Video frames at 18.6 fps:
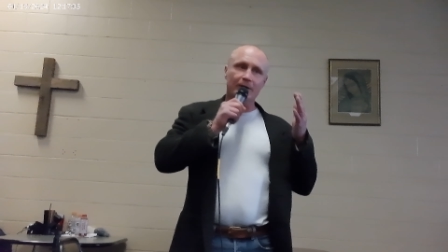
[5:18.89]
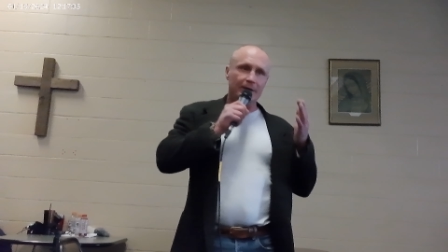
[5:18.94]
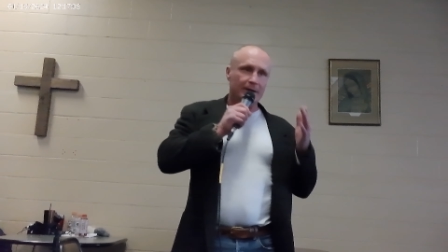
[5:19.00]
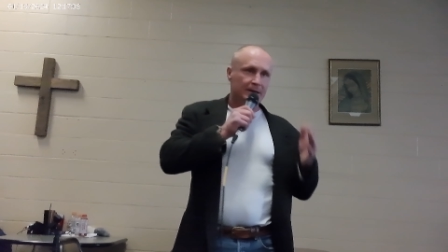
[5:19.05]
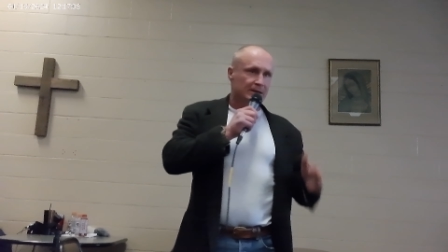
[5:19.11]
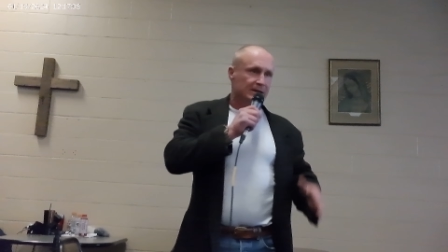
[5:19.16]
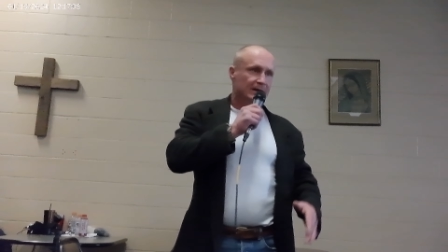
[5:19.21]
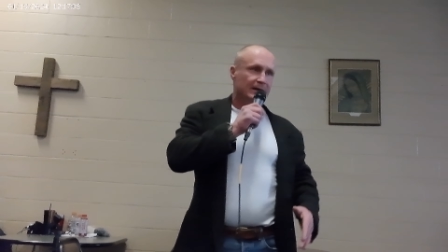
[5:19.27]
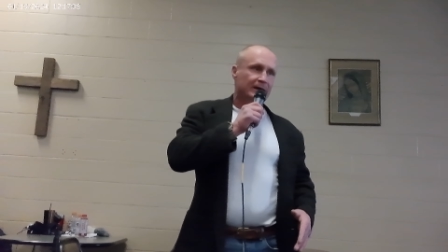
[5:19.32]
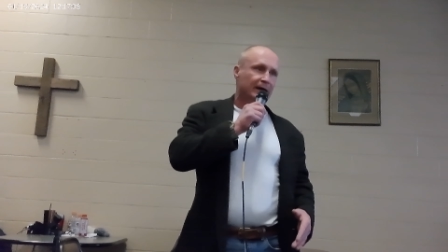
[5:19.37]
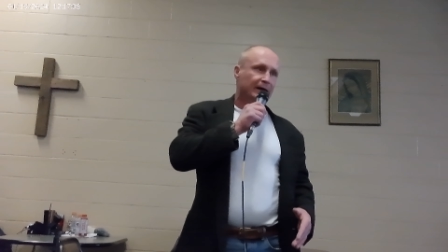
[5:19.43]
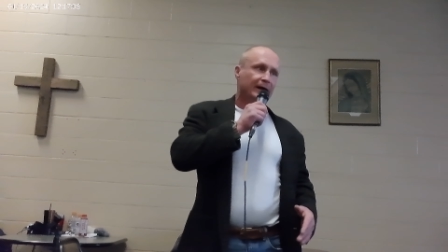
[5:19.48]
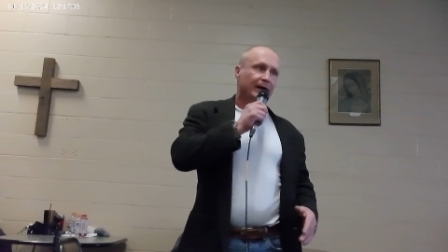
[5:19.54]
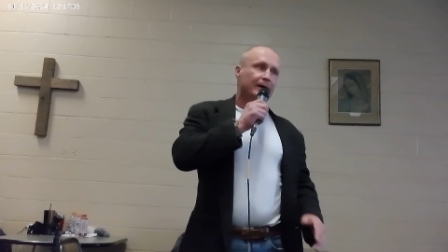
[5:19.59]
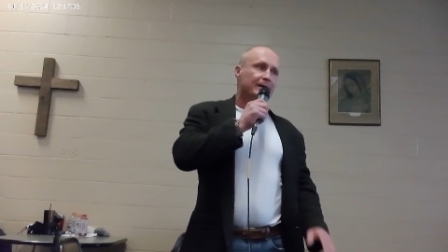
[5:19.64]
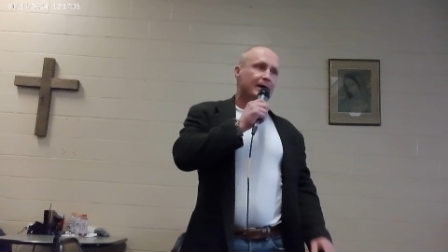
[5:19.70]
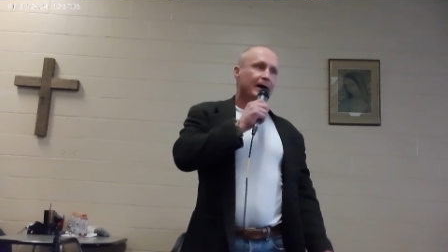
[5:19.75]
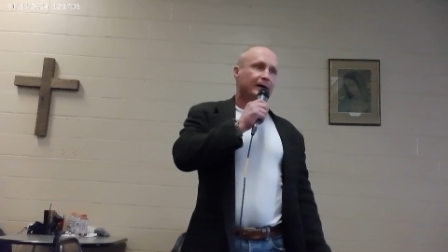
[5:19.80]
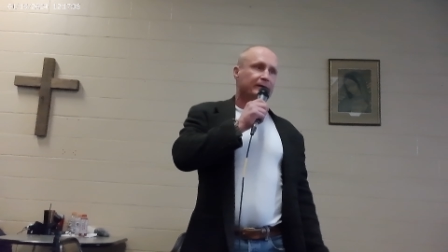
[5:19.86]
and he, and he
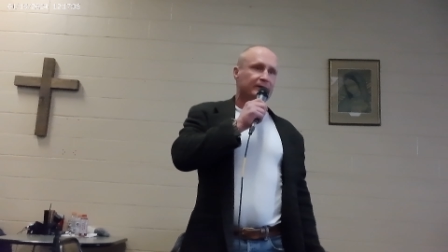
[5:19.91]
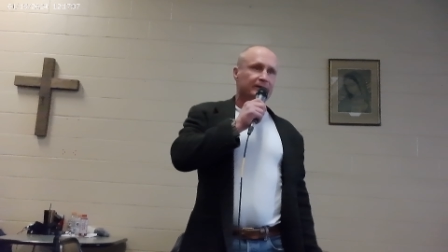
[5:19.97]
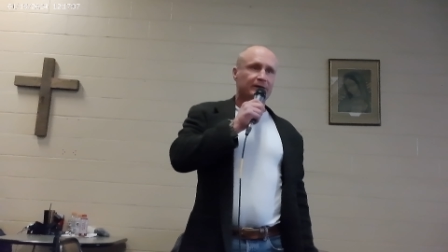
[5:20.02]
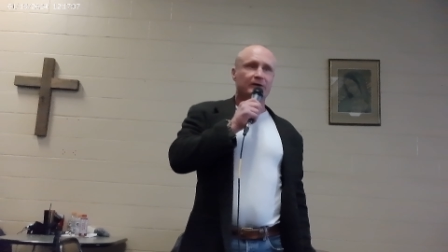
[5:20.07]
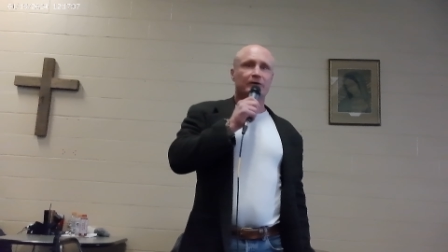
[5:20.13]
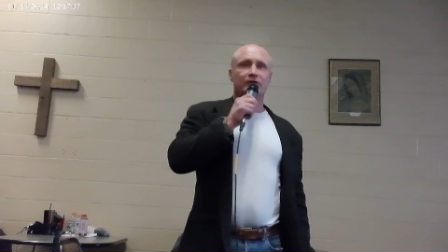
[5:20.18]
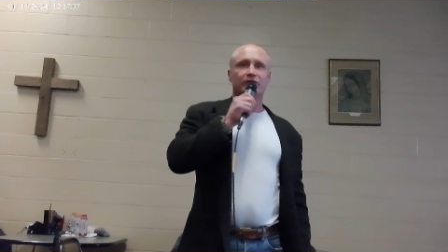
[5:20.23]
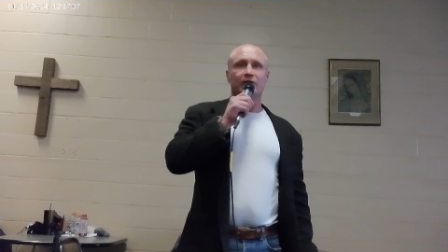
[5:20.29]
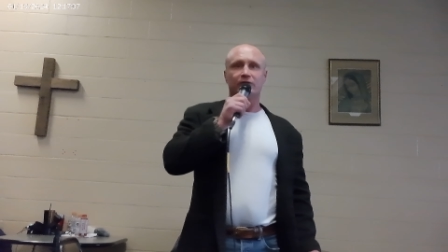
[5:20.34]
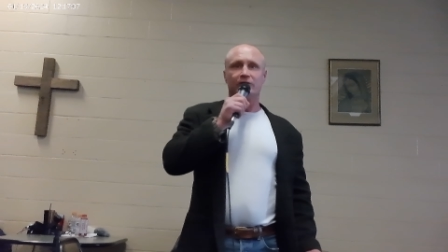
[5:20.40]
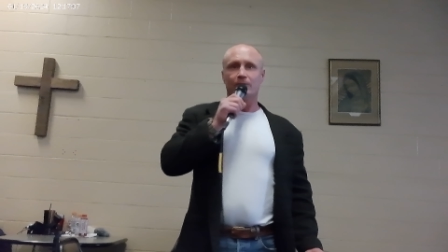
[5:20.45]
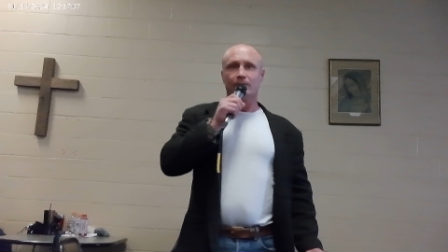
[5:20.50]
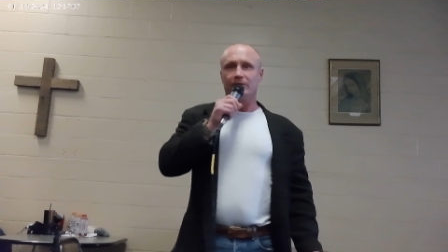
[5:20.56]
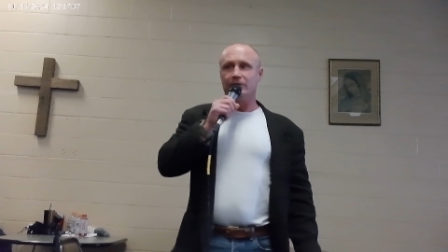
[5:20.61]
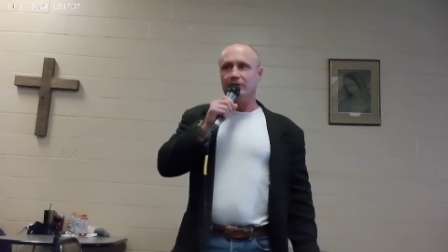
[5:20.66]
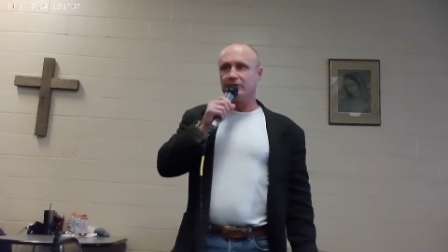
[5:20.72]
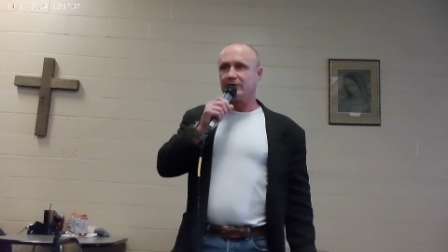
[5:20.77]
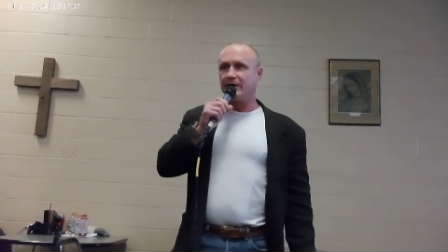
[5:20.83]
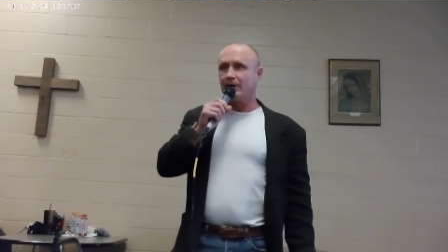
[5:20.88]
can't act inconsistent
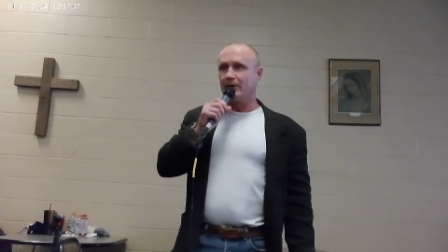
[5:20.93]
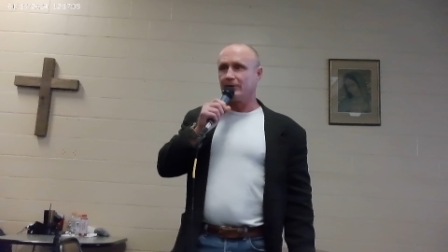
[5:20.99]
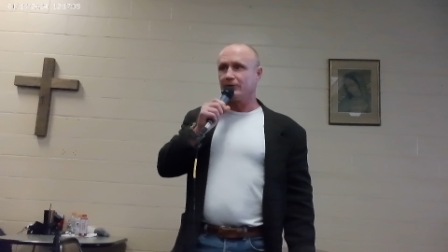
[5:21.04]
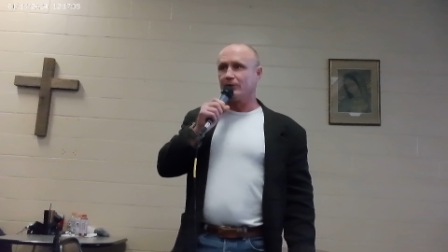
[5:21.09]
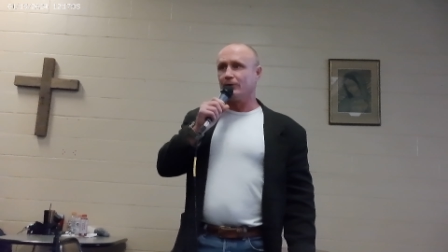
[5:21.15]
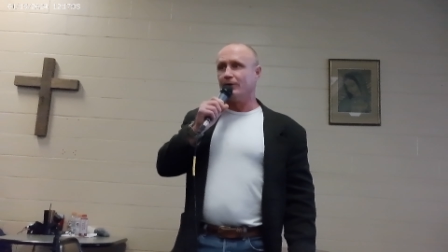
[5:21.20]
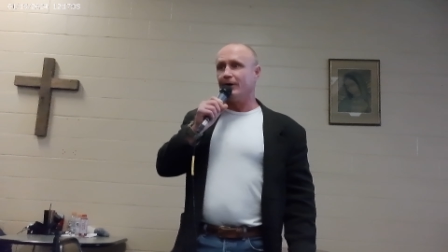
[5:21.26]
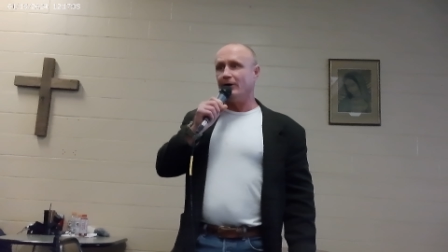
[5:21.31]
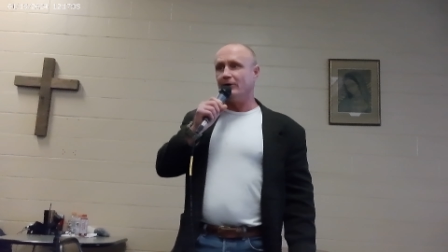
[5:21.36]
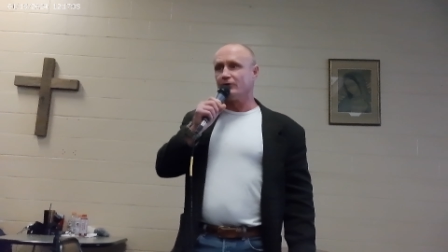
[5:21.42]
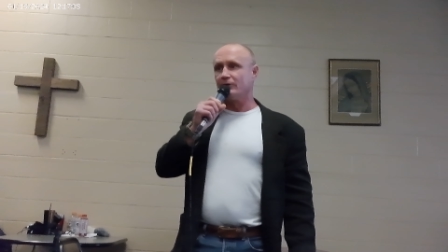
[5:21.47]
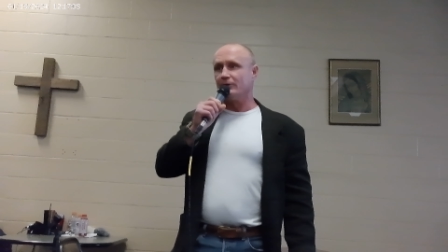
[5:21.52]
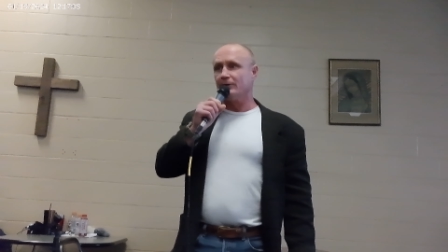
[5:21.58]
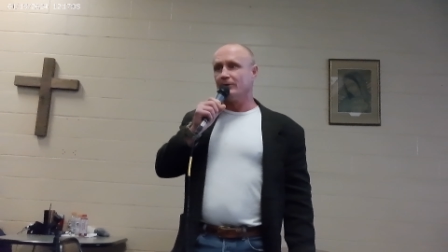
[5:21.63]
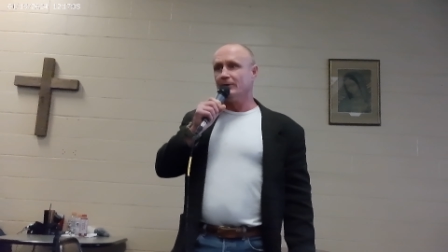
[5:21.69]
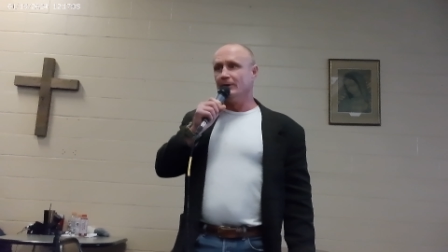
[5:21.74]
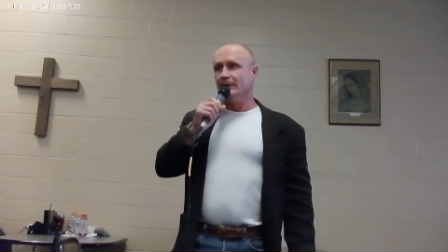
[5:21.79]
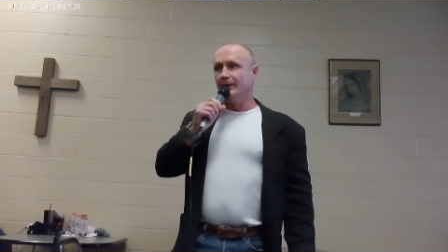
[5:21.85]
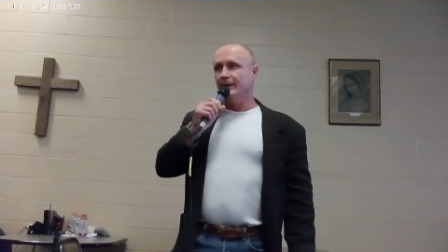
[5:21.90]
with his character or nature.
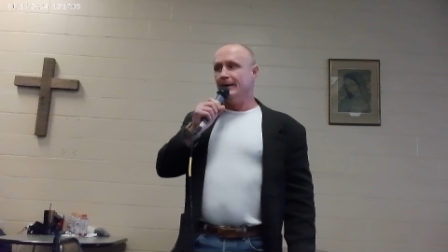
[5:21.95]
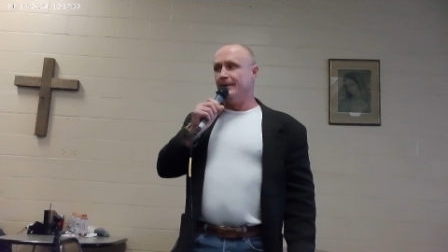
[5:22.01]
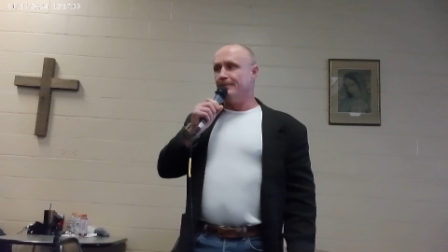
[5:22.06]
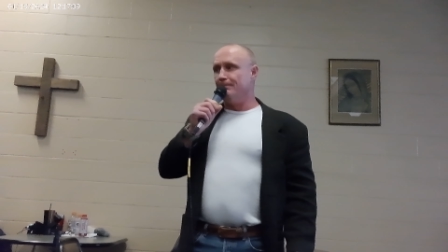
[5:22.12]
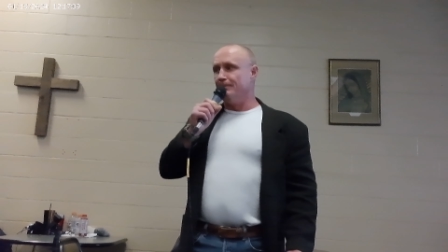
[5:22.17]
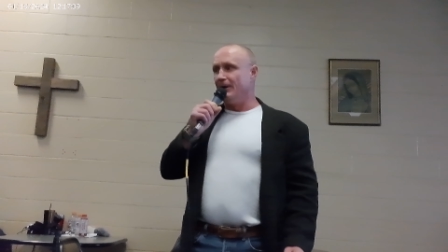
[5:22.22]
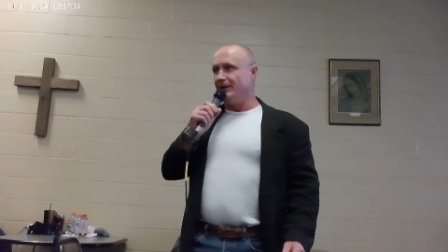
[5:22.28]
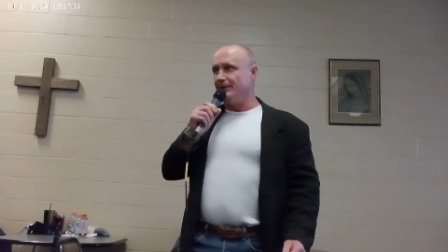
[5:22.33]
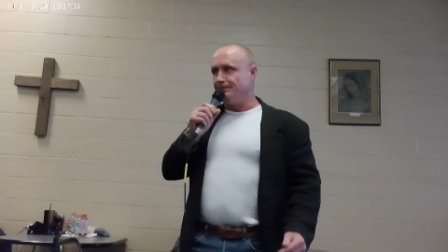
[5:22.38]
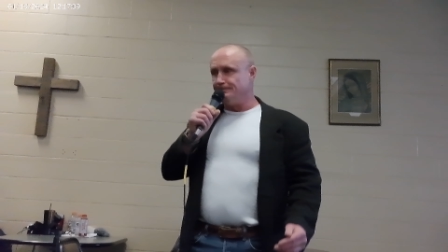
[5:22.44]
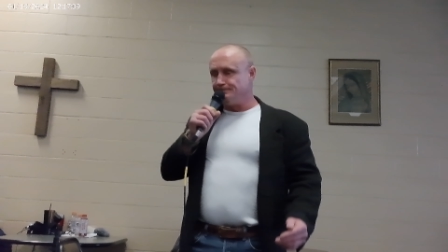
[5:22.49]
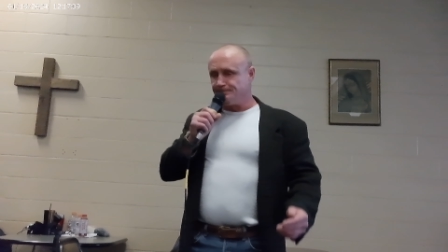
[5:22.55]
But